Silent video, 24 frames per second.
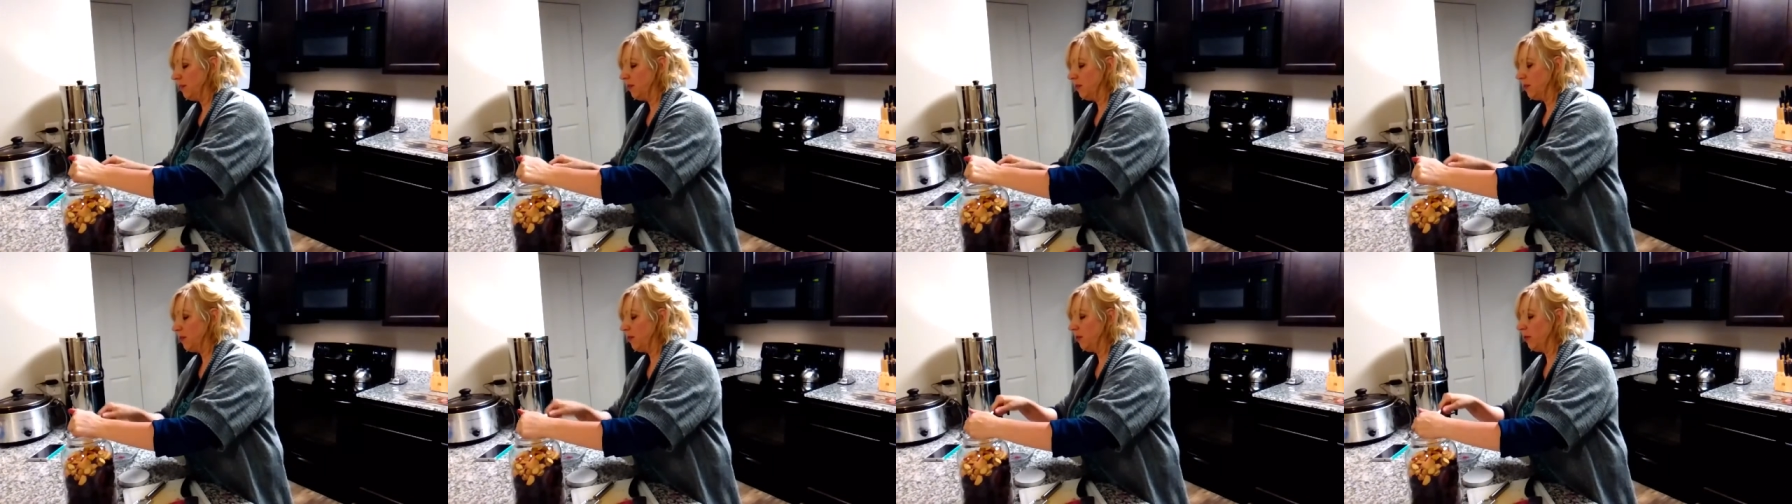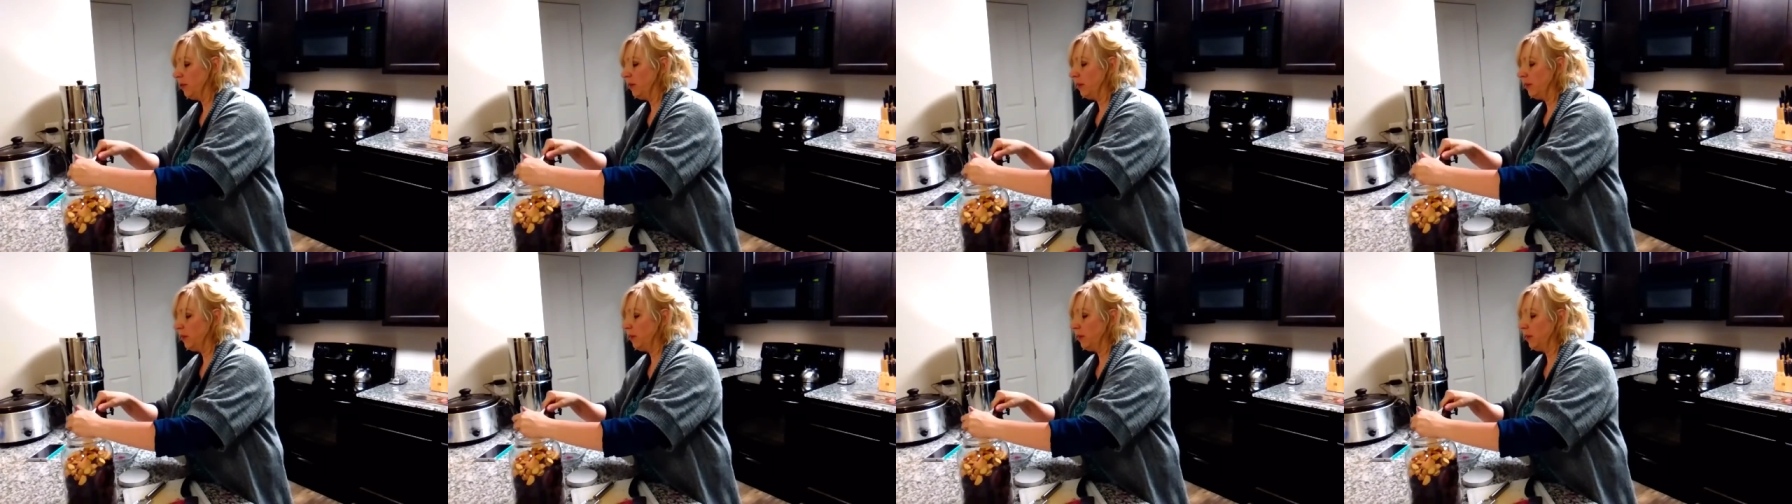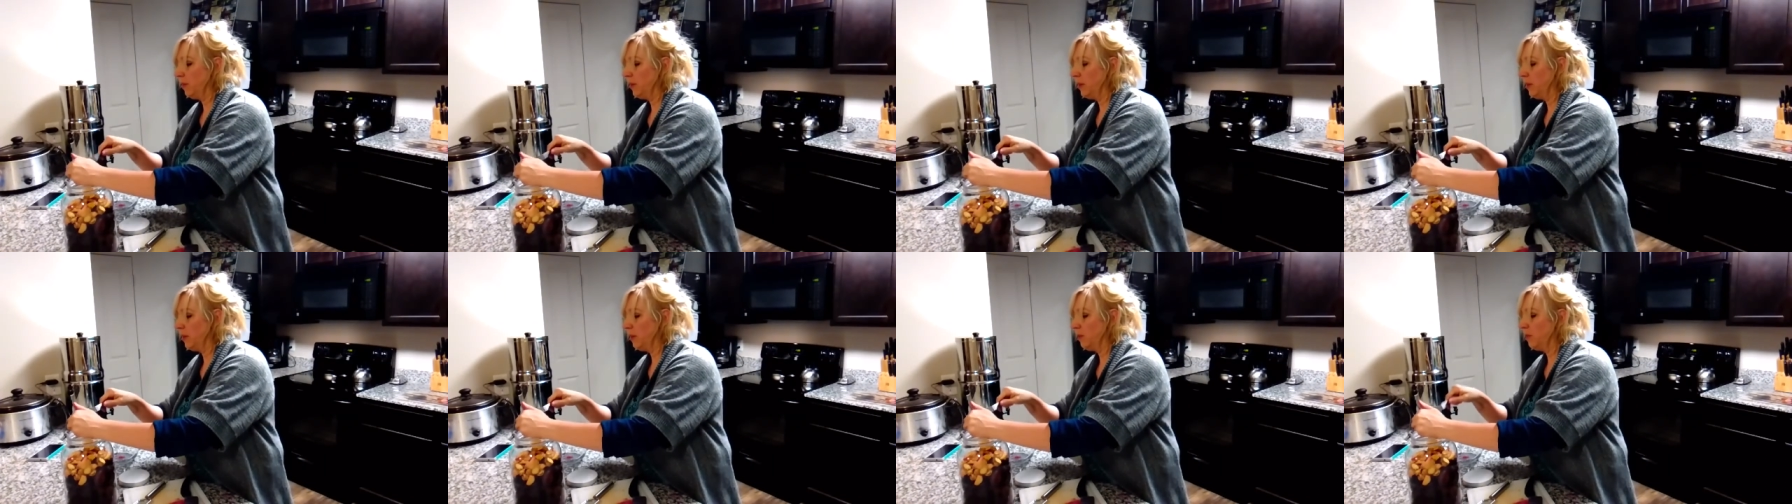So then
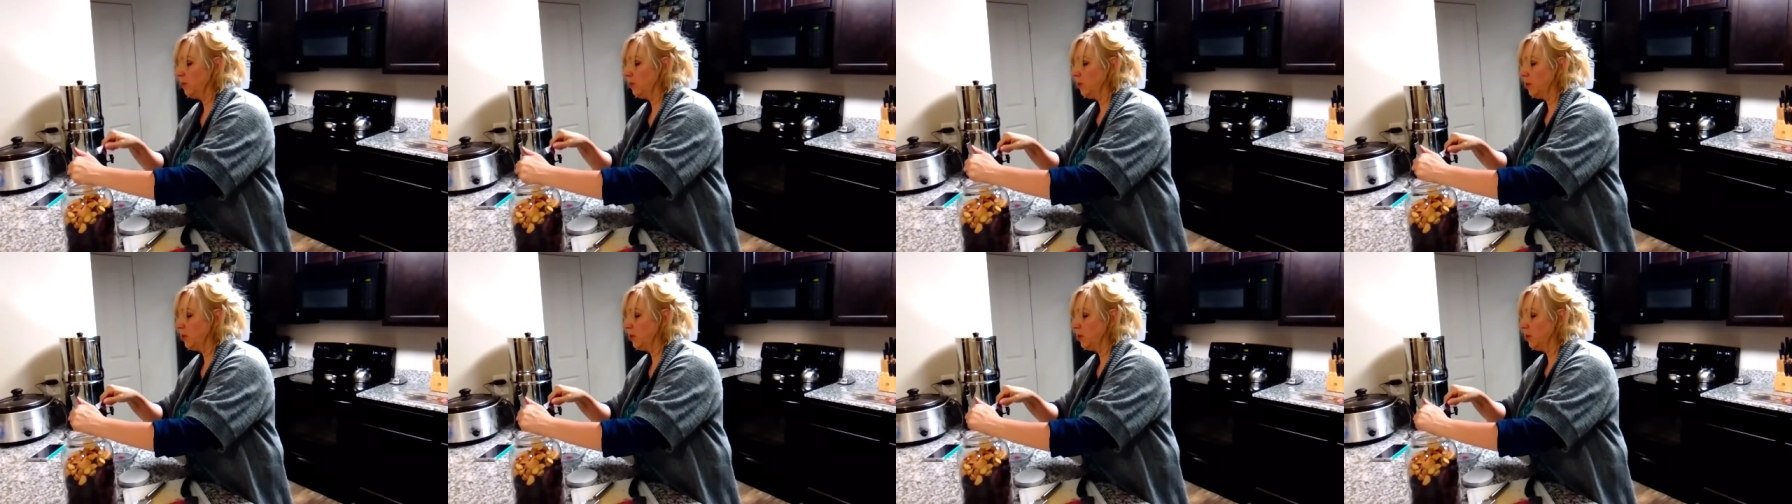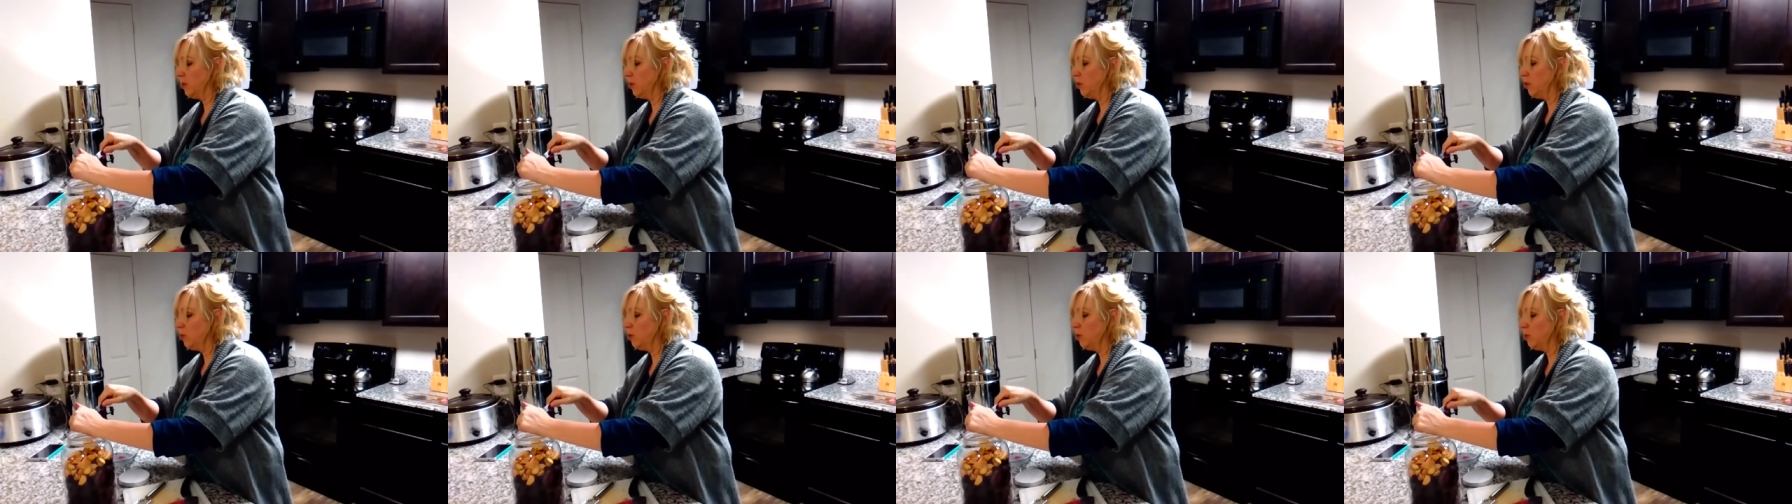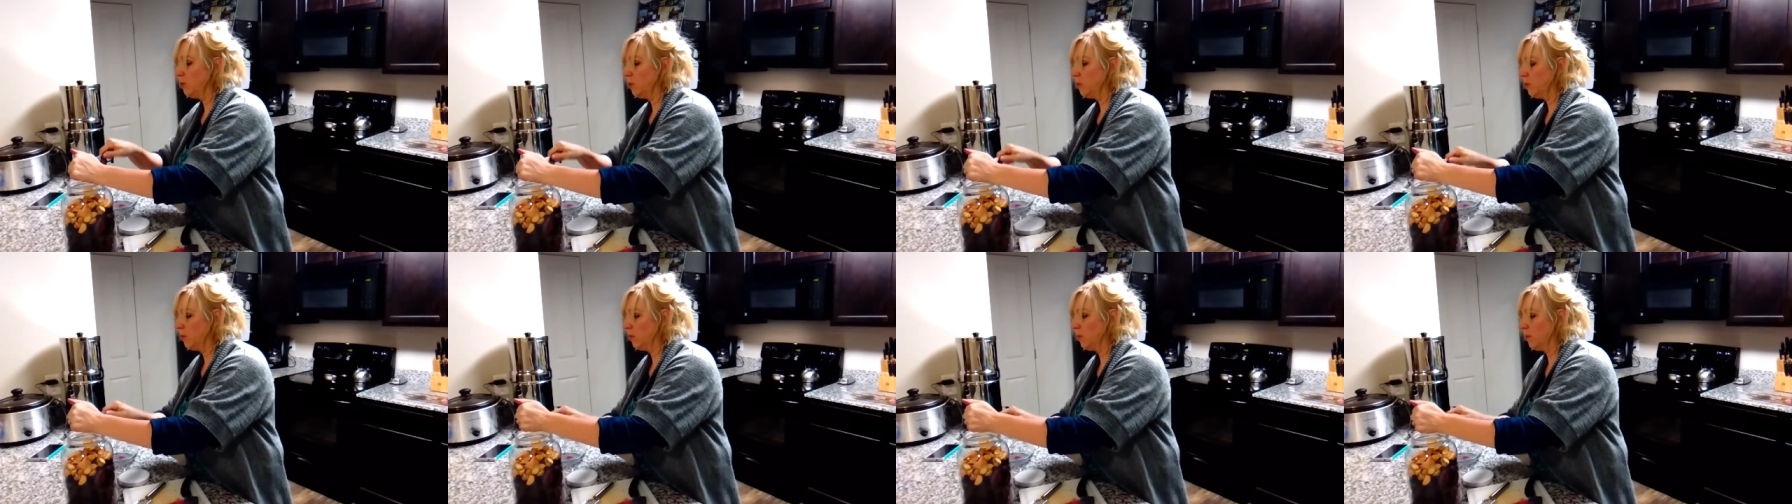I'm going to use the
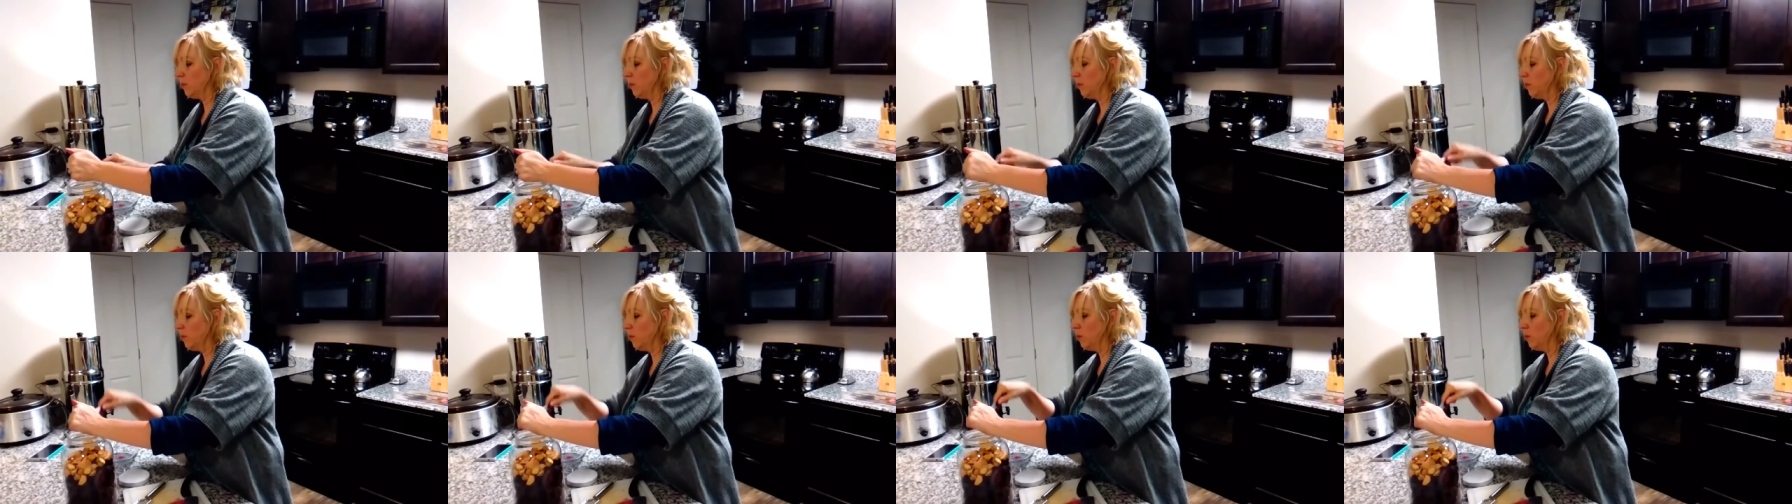juice from